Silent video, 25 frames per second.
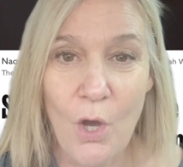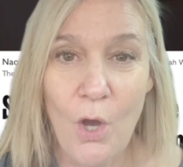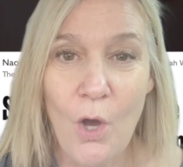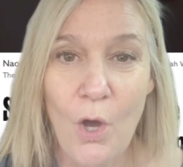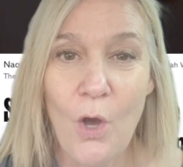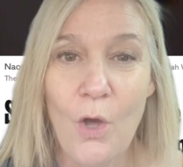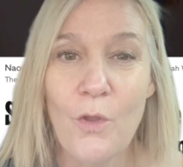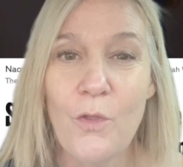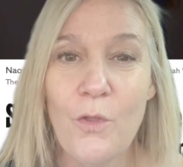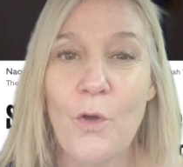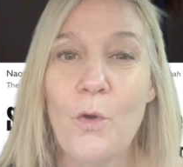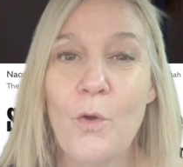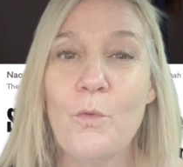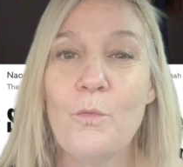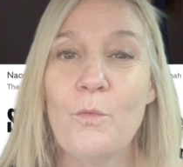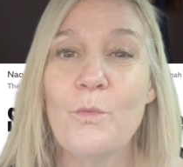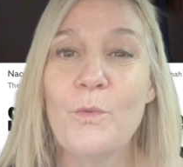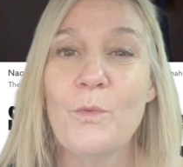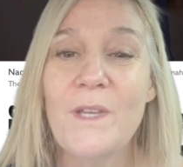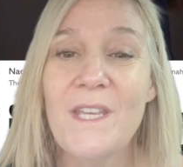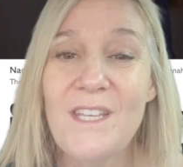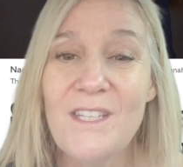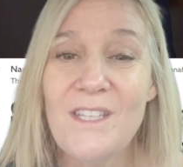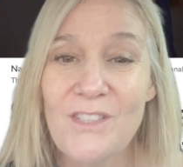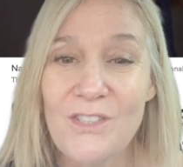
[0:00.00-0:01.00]
although
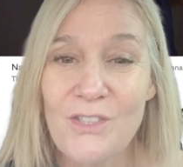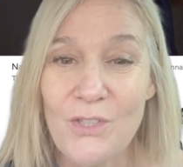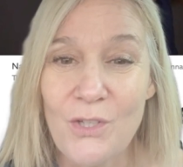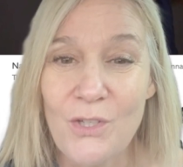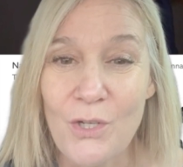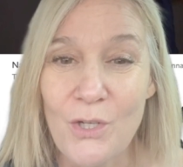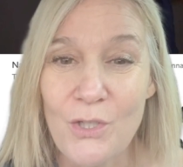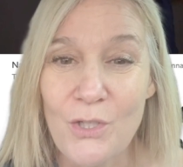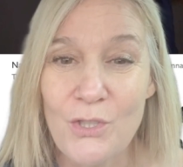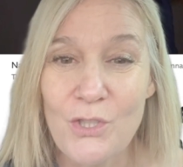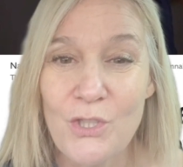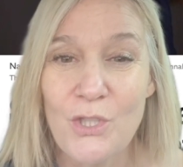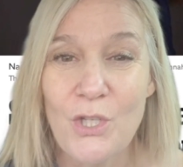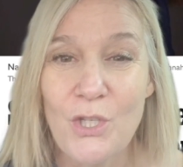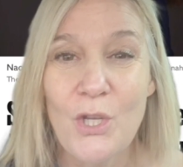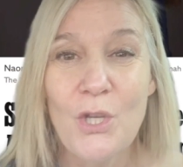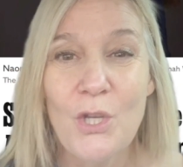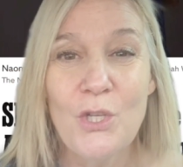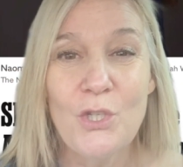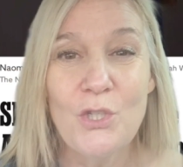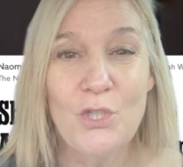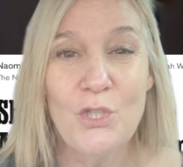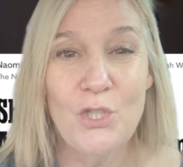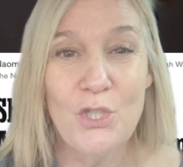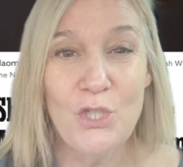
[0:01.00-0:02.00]
research
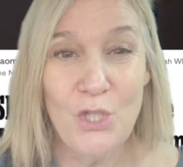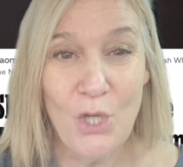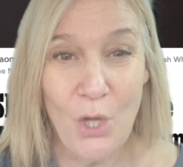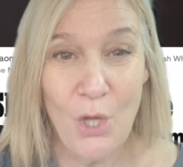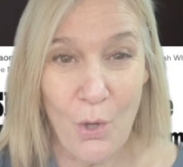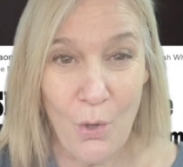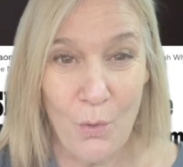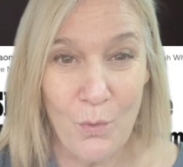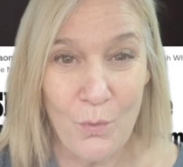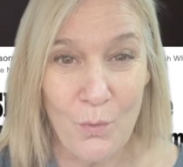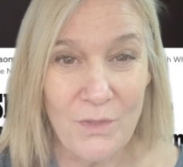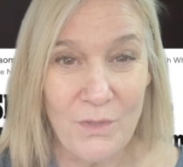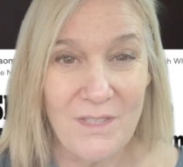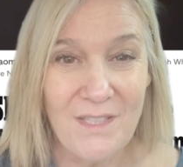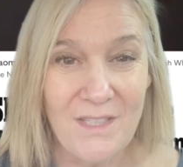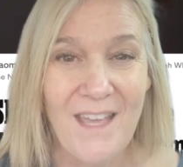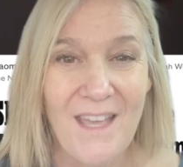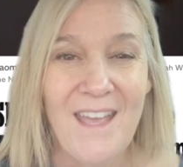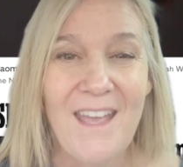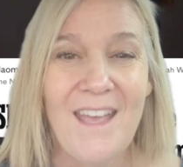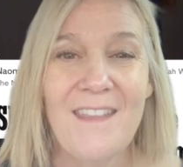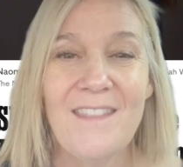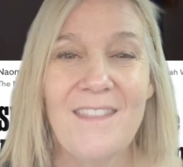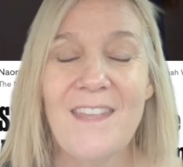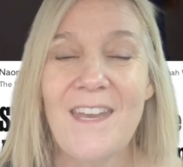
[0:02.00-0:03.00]
shows
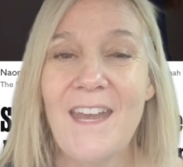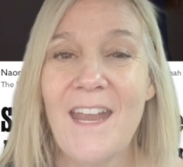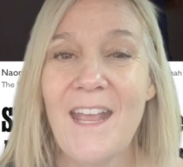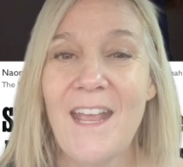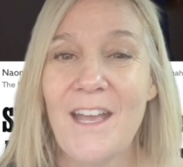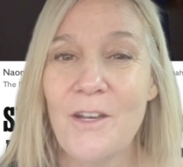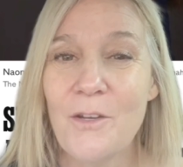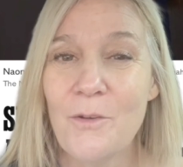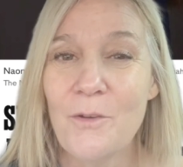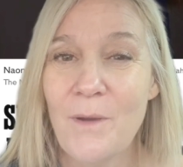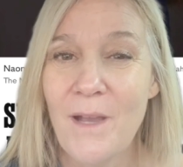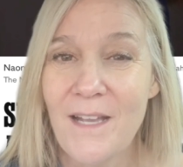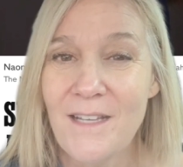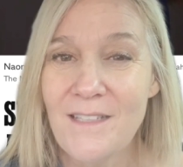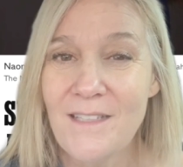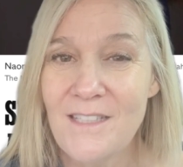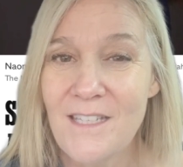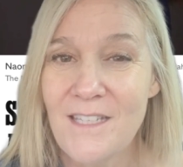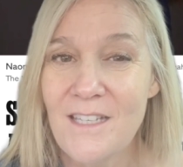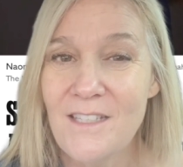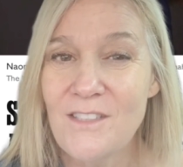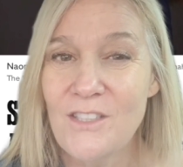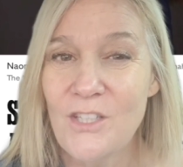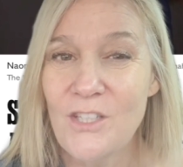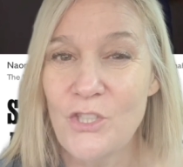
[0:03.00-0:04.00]
that
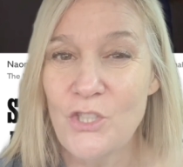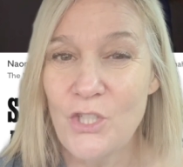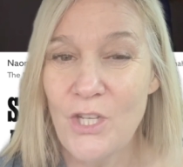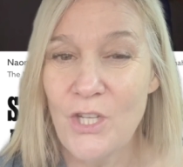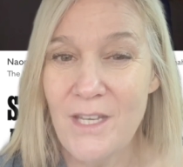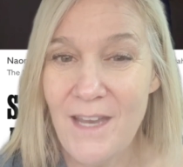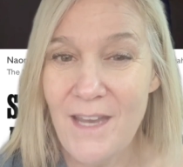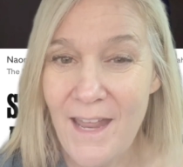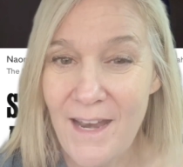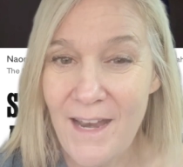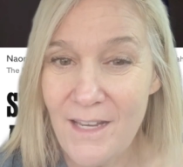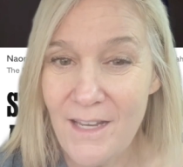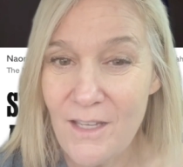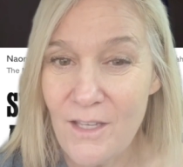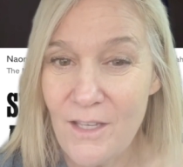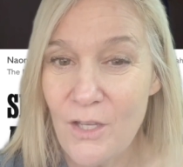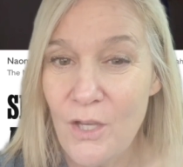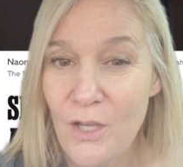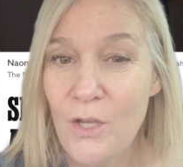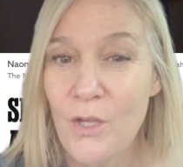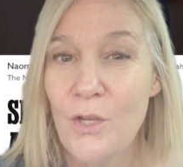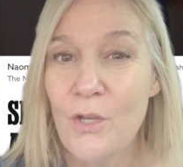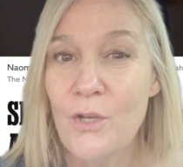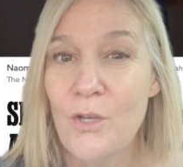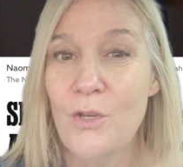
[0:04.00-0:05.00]
anorexia is a genetic
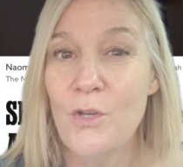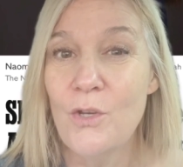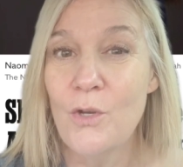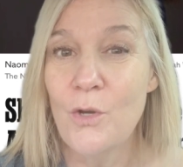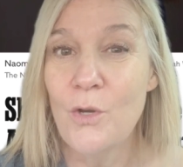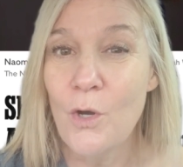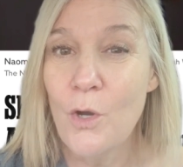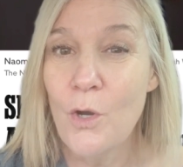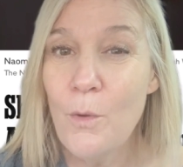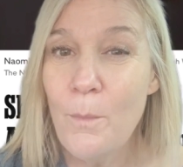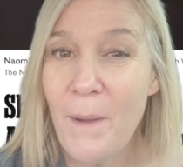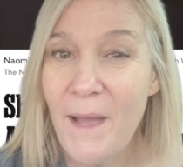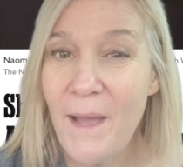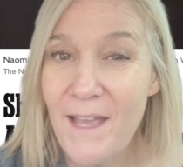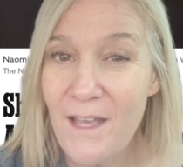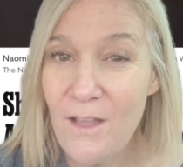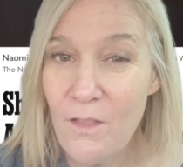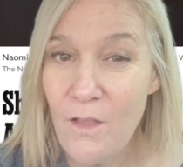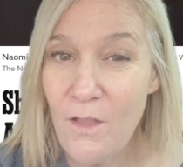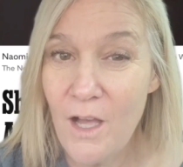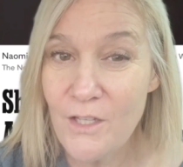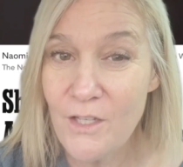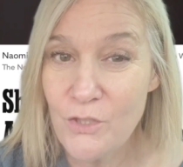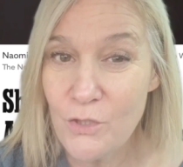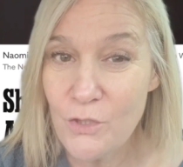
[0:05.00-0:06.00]

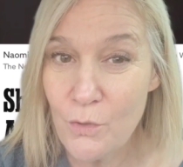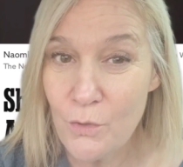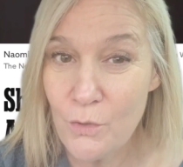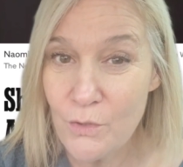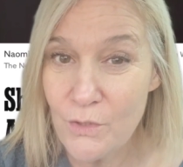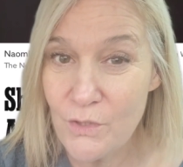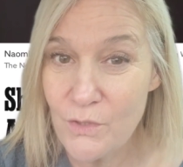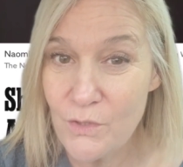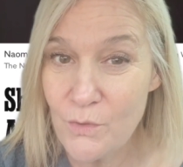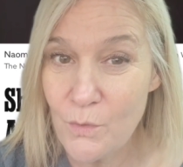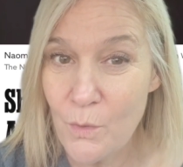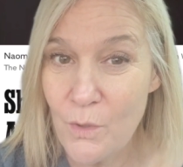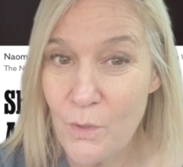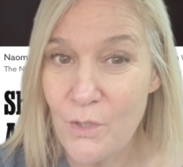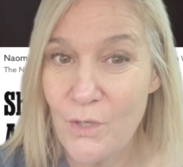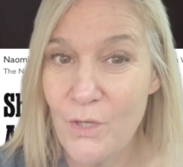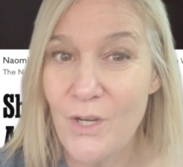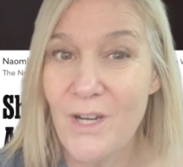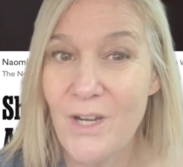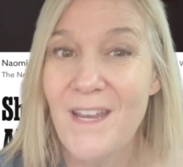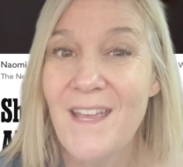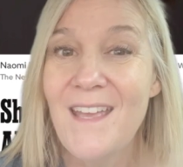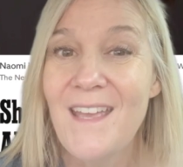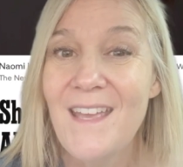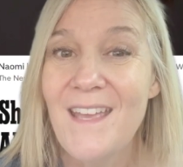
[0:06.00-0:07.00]
neurobiological disorder